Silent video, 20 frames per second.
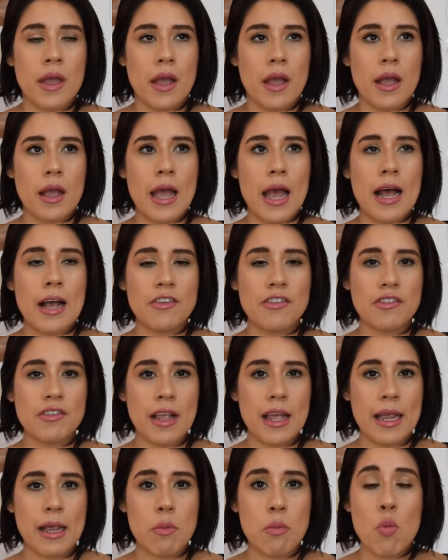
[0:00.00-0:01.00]
It has
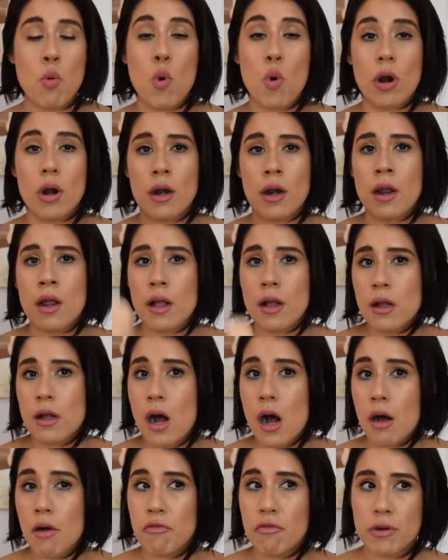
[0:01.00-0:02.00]
like more
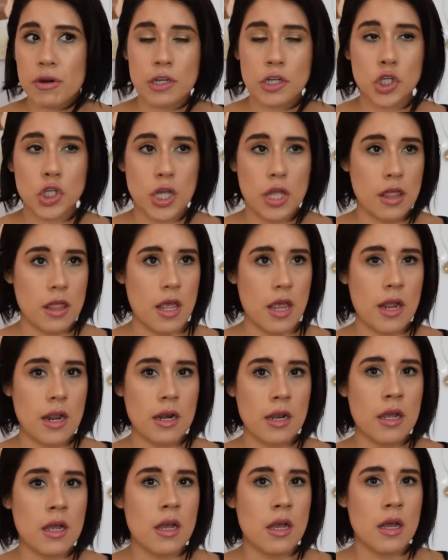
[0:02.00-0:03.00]
coverage than